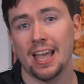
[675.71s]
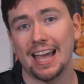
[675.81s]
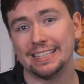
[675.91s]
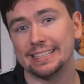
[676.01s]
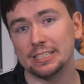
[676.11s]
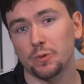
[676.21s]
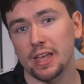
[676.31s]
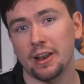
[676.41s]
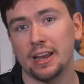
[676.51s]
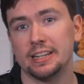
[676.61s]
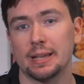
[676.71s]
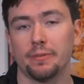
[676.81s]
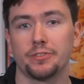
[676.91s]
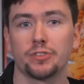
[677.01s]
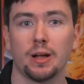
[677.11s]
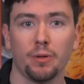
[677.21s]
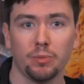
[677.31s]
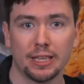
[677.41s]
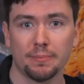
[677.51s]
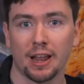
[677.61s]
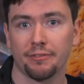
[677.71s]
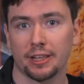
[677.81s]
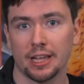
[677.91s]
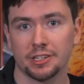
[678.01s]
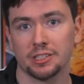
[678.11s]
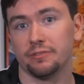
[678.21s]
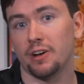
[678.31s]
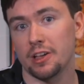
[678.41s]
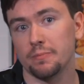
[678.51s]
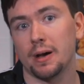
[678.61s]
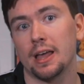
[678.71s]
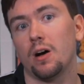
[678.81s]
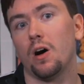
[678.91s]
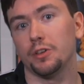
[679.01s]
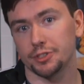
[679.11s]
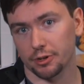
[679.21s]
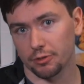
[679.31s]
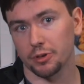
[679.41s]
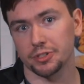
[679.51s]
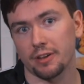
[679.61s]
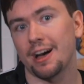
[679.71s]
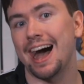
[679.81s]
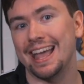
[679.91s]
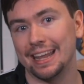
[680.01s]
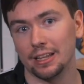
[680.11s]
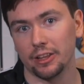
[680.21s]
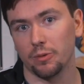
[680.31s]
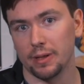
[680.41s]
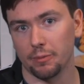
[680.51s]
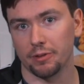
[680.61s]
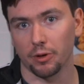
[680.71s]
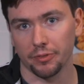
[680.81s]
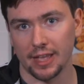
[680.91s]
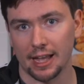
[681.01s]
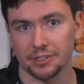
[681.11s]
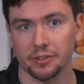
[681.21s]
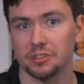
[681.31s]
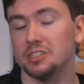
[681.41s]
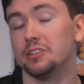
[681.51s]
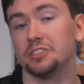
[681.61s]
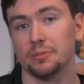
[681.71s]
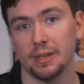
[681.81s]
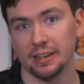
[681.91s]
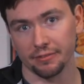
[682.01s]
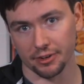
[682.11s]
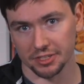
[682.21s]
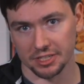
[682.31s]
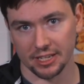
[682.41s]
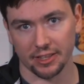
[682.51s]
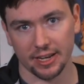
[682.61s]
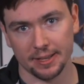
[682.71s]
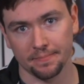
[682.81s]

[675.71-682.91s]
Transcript: And since without any type of treble bleed modifications, a volume pot also rolls off high end a little bit when rolled down, so there's still some hidden versatility.